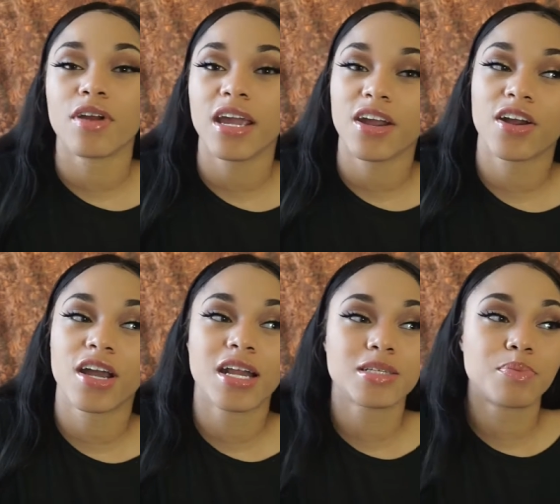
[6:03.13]
over here
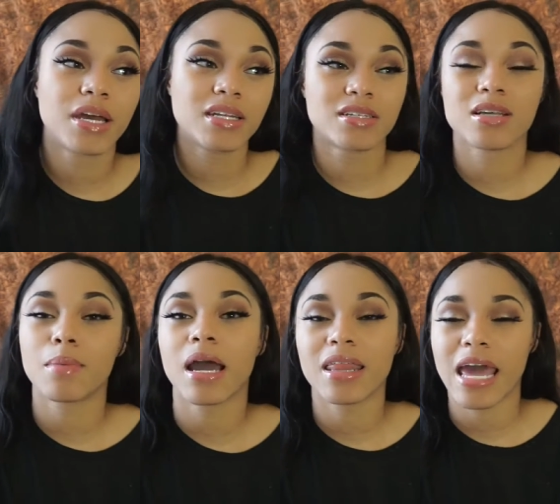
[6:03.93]
and explain to
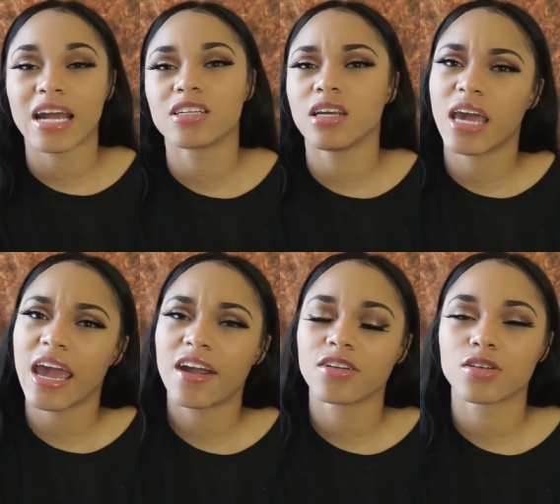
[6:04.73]
somebody that actually
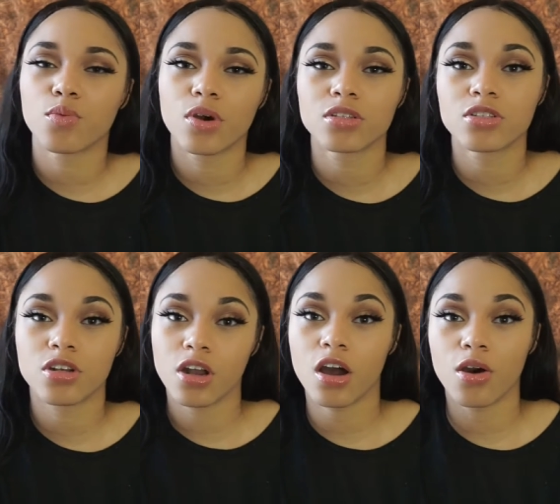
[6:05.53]
cares and wants
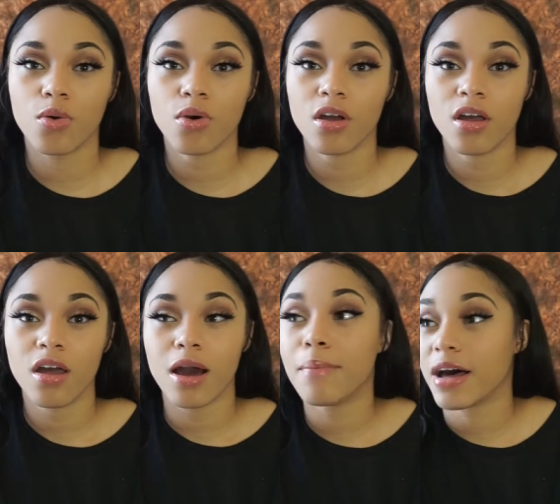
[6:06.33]
to know
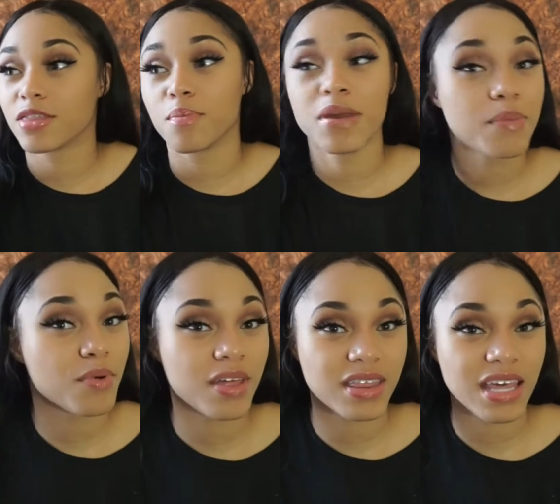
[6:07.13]
about the
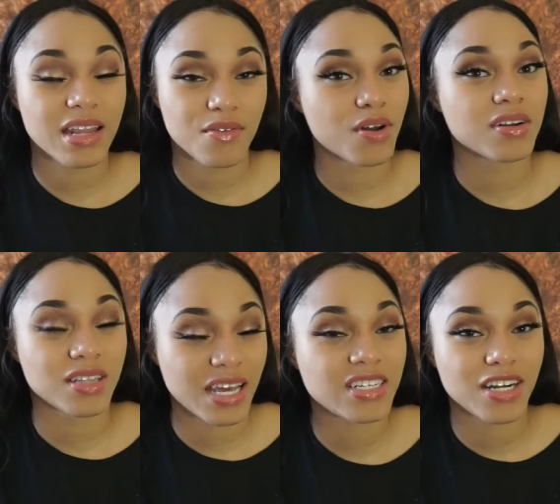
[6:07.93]
people that they live
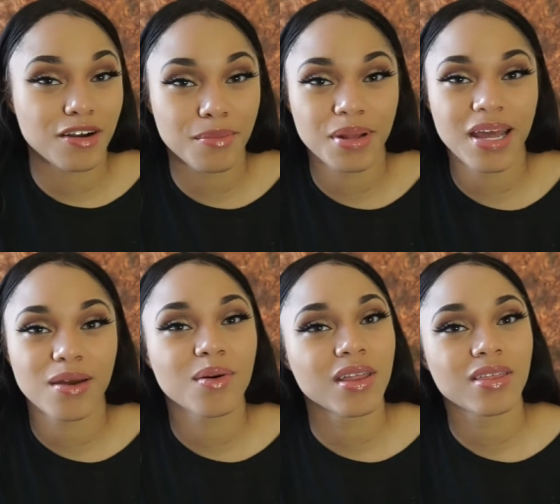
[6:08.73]
on, they share a
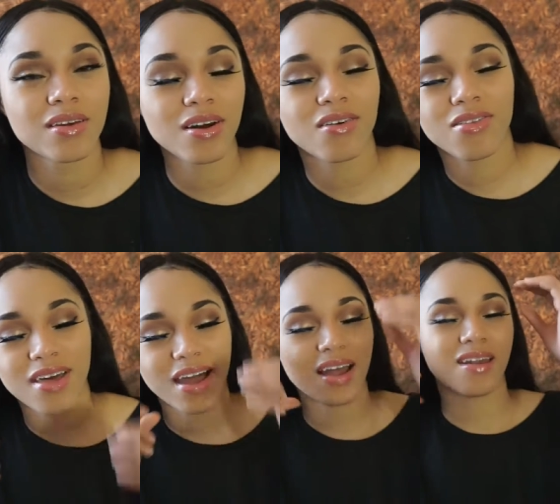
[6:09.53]
planet with, you know,
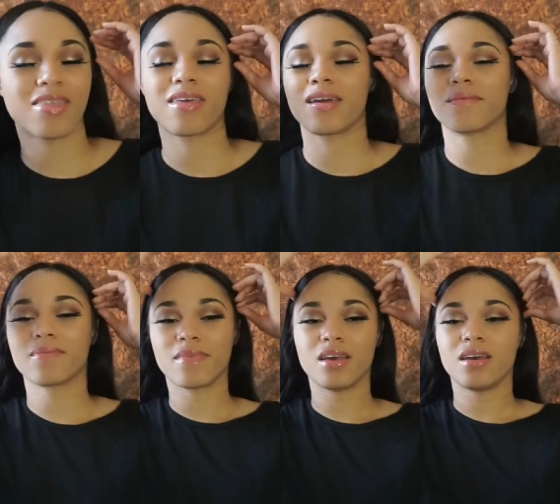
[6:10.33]
that kind of thing.
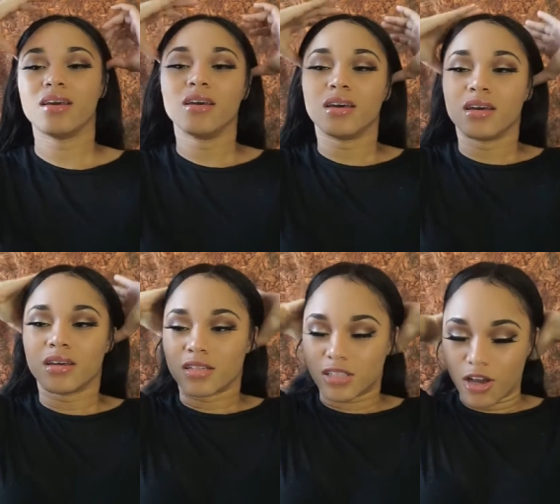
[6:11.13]

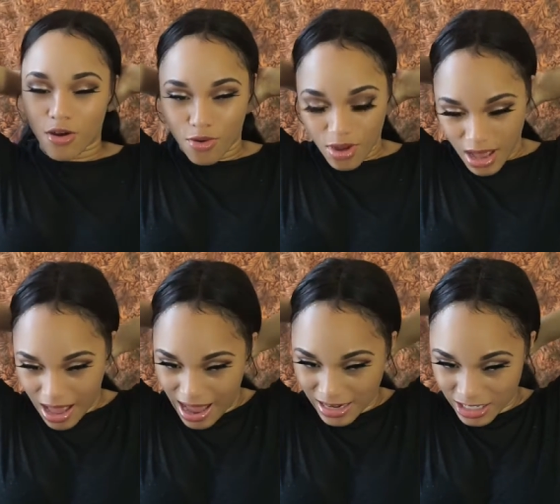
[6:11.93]
So
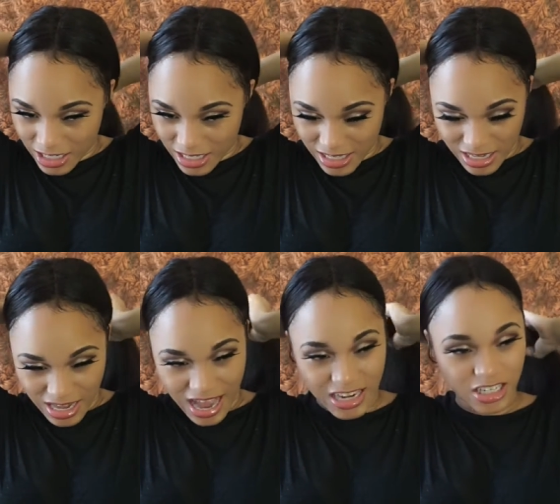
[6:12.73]
I
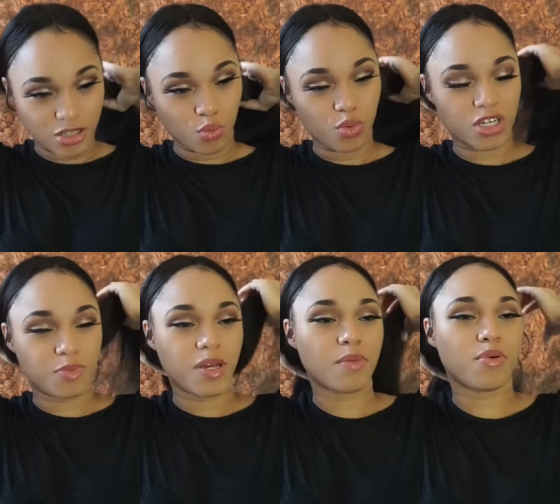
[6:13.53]
just
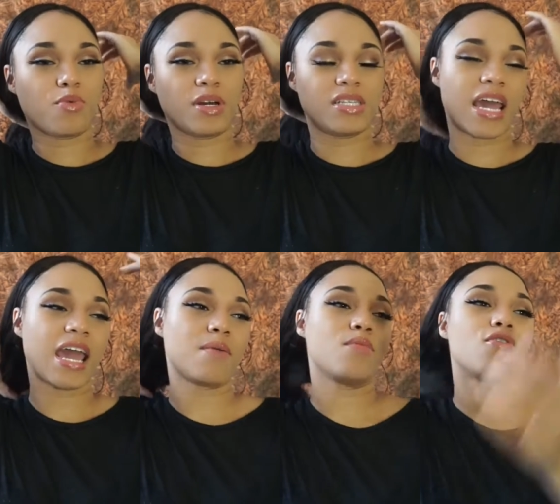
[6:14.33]
wish people would
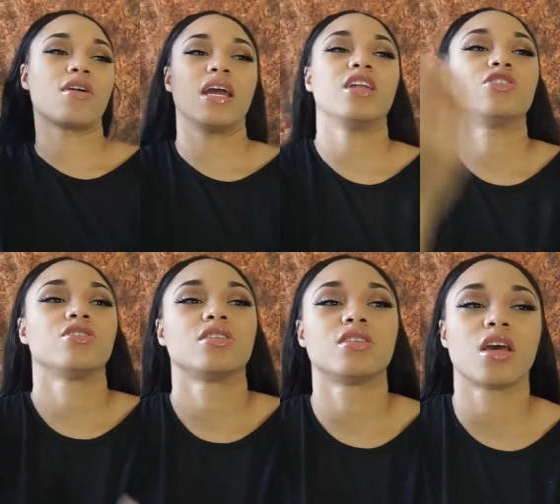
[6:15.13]
take more
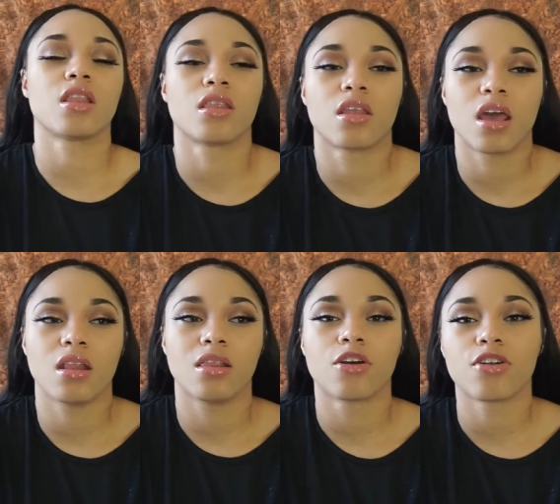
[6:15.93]
interest
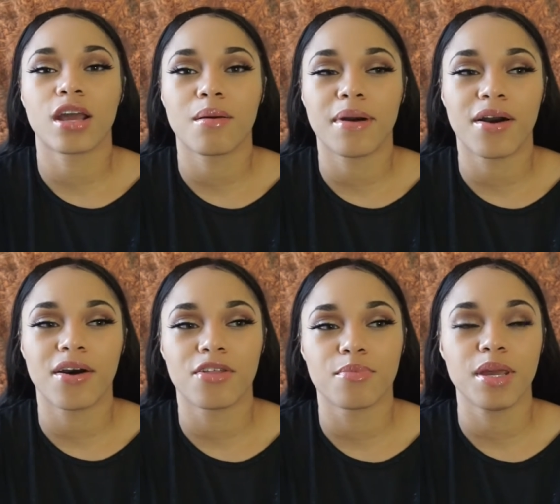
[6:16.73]
in learning
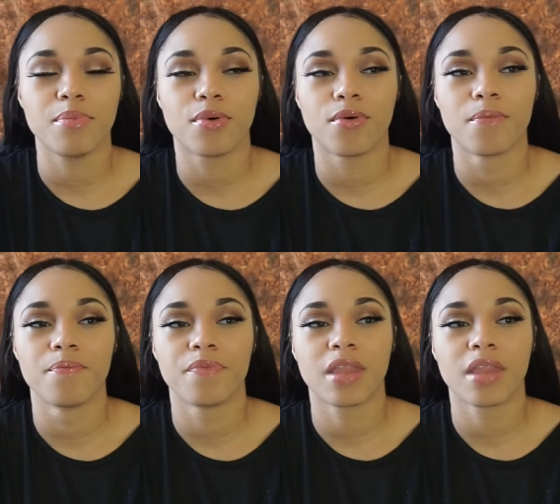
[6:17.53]
about other people